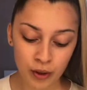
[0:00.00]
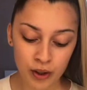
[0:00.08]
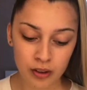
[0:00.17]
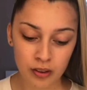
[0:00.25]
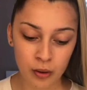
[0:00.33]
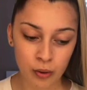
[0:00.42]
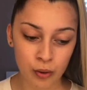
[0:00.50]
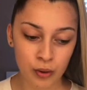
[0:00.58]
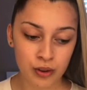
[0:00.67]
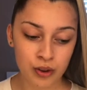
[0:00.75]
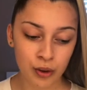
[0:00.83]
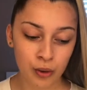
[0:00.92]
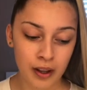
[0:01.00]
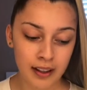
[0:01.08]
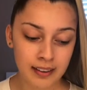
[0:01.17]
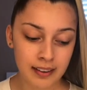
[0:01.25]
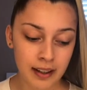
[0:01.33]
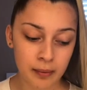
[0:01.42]
to go too in
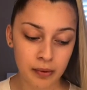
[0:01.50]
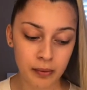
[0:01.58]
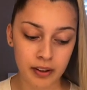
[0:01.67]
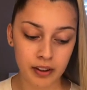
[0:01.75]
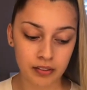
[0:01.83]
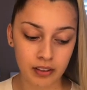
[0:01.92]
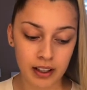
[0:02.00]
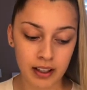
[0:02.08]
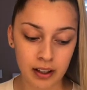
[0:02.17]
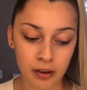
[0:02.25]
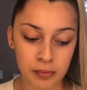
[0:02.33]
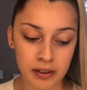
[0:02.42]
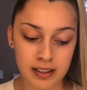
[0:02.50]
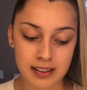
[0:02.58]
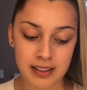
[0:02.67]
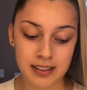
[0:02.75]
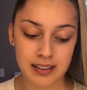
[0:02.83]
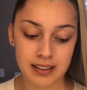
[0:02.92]
depth with it right now because
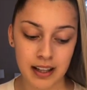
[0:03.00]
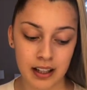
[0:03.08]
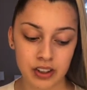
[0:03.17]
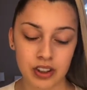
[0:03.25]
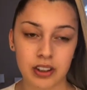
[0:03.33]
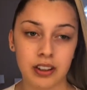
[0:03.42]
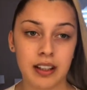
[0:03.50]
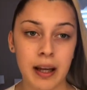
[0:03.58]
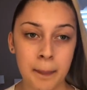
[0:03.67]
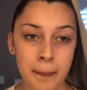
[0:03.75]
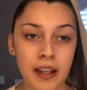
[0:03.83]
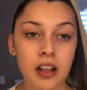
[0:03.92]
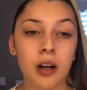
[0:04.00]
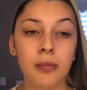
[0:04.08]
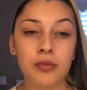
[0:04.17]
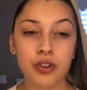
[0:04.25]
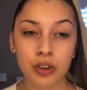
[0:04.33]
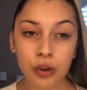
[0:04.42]
this isn't actually like a makeup
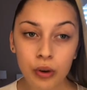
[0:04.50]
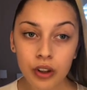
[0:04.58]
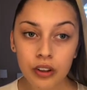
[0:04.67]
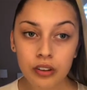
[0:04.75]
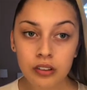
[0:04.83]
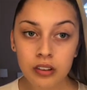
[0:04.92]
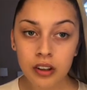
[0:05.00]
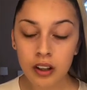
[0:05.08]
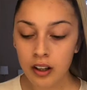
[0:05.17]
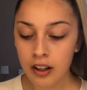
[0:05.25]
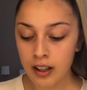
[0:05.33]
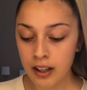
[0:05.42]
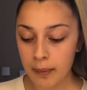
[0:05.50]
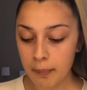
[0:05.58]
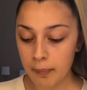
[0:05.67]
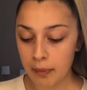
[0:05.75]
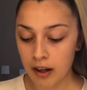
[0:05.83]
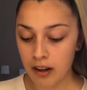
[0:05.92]
tutorial.
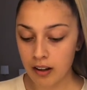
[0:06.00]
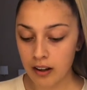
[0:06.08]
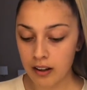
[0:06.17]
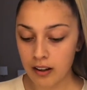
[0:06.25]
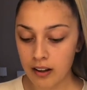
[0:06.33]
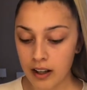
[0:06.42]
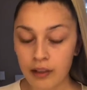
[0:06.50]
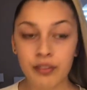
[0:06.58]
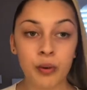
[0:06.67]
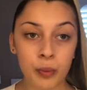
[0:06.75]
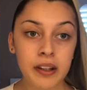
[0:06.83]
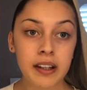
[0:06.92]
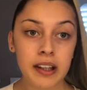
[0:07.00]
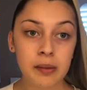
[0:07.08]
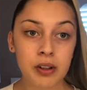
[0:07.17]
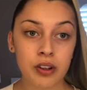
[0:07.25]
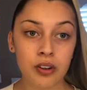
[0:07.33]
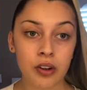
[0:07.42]
But if you would like me
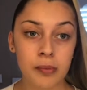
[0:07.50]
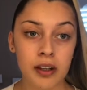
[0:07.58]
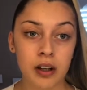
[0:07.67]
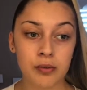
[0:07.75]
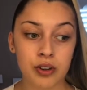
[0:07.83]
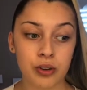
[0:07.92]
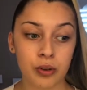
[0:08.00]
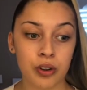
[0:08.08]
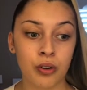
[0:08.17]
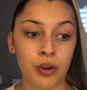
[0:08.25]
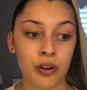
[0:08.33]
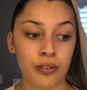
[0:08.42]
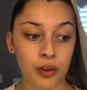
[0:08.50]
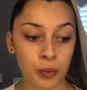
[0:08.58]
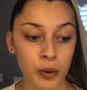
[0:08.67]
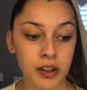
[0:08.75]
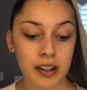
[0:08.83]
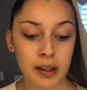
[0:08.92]
to do a makeup tutorial, or if you
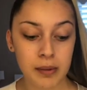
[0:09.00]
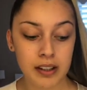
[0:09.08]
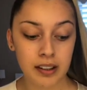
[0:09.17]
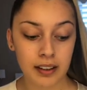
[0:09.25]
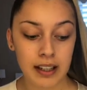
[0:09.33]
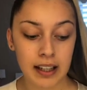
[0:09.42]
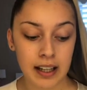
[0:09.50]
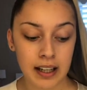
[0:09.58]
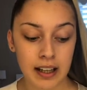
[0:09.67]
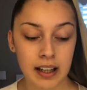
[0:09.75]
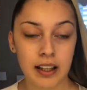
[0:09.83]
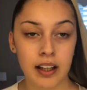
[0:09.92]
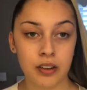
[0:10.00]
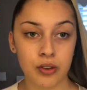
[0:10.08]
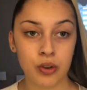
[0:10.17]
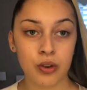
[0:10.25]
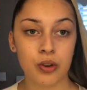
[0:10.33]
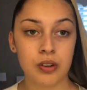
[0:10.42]
would like me to link anything that I do
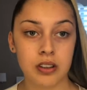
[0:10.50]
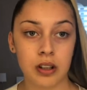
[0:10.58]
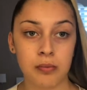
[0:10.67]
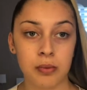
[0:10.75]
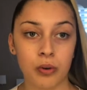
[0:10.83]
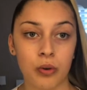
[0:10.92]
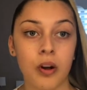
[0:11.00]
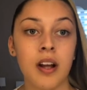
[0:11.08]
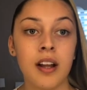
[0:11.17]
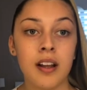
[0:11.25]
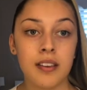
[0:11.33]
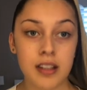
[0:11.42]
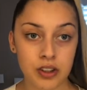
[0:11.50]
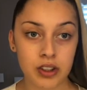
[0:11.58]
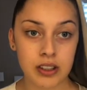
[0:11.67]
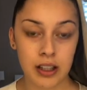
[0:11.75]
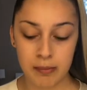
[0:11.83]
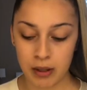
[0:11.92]
use down below, then just
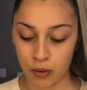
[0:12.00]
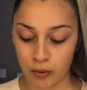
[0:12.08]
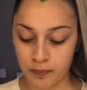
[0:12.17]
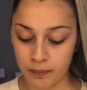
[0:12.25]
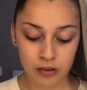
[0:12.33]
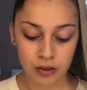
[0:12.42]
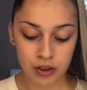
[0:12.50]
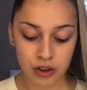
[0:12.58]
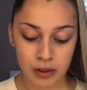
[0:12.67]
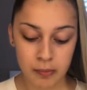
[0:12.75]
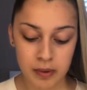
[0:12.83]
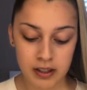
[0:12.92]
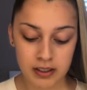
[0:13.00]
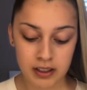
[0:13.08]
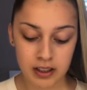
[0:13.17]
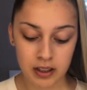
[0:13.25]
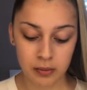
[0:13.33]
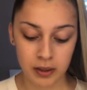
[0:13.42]
let me know. We'll just jump into the
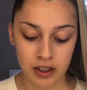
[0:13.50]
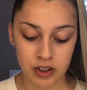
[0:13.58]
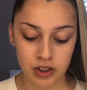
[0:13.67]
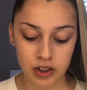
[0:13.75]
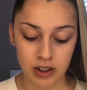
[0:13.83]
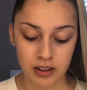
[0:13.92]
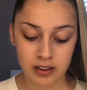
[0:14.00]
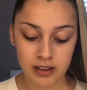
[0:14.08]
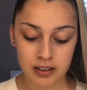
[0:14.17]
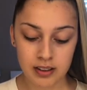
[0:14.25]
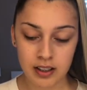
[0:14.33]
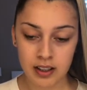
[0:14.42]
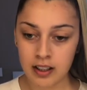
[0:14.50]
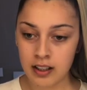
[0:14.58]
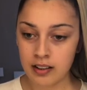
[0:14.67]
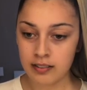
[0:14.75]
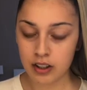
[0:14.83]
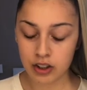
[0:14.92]
questions.
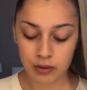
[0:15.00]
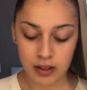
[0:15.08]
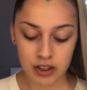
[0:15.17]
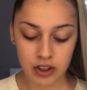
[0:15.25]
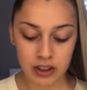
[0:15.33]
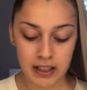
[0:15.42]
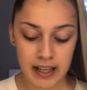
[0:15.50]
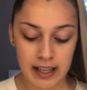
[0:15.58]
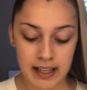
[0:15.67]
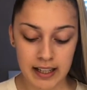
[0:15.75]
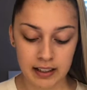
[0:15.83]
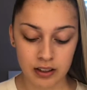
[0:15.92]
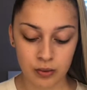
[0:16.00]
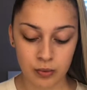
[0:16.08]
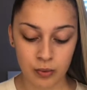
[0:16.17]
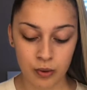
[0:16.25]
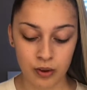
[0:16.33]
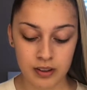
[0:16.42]
First question that I had
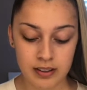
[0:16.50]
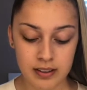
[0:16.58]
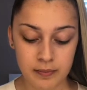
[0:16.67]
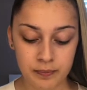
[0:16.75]
was,